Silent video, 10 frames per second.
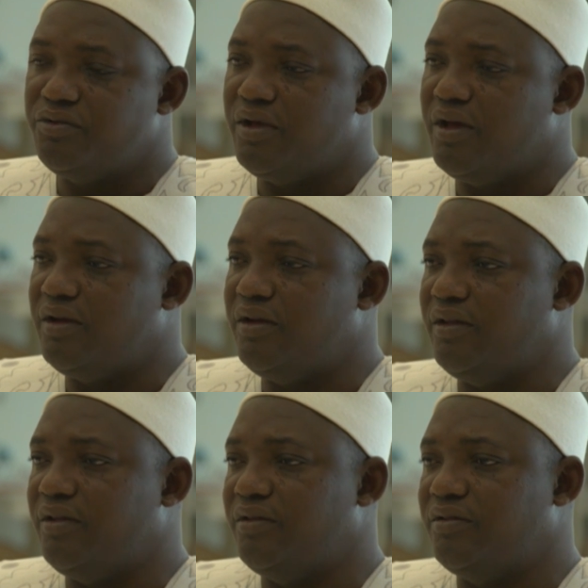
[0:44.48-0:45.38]
we are
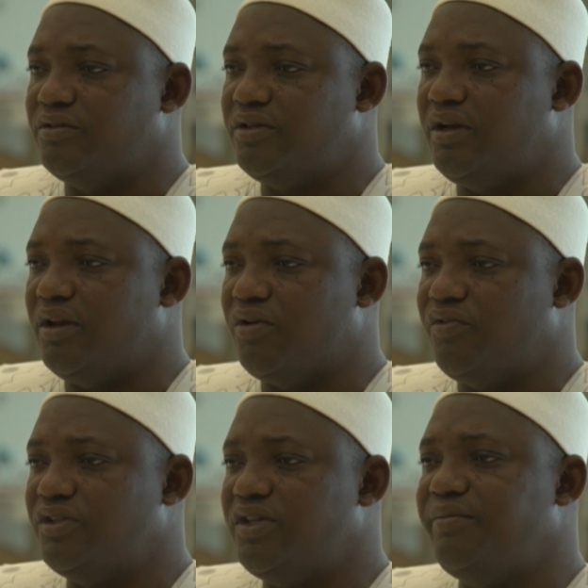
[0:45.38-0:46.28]
the children
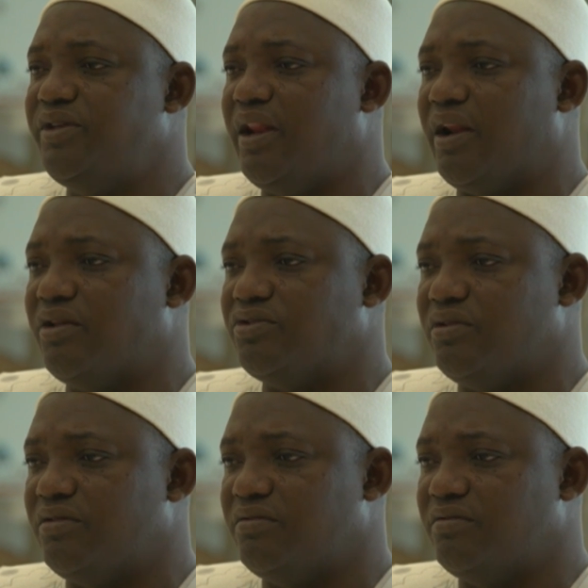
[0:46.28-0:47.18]
of the same generation,
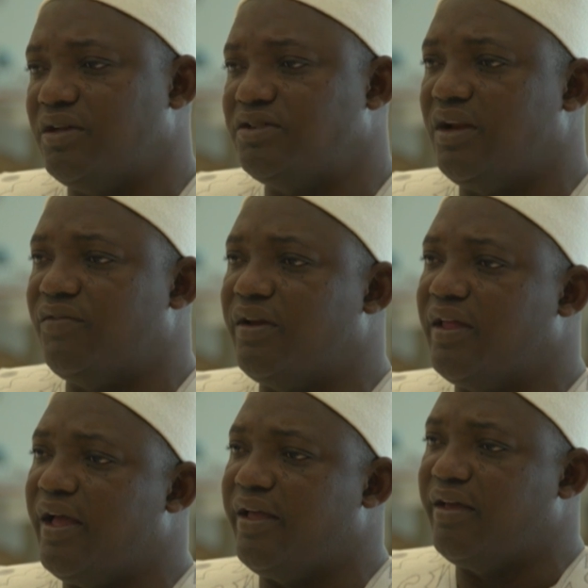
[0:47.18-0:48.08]
myself and
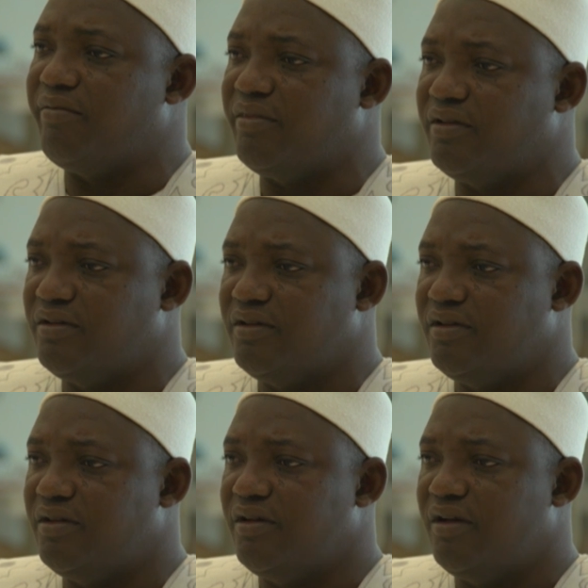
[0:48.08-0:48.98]
Yahya
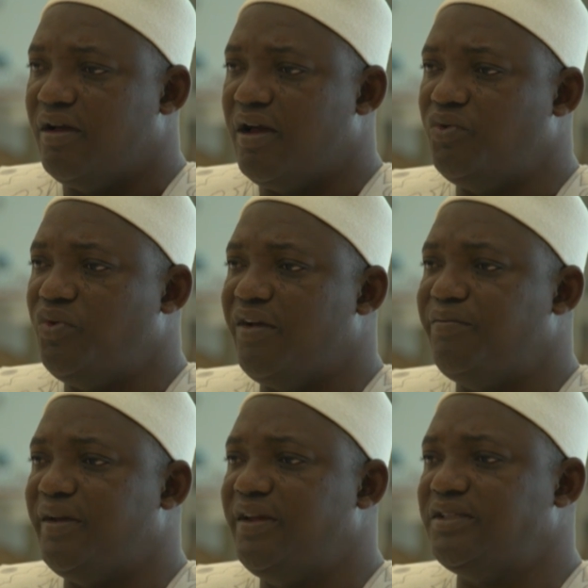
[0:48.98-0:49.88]
Jammeh. And we
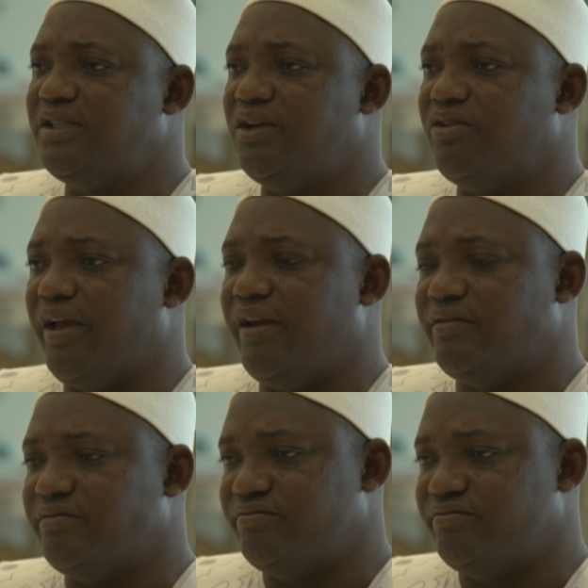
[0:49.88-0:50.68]
have made history together.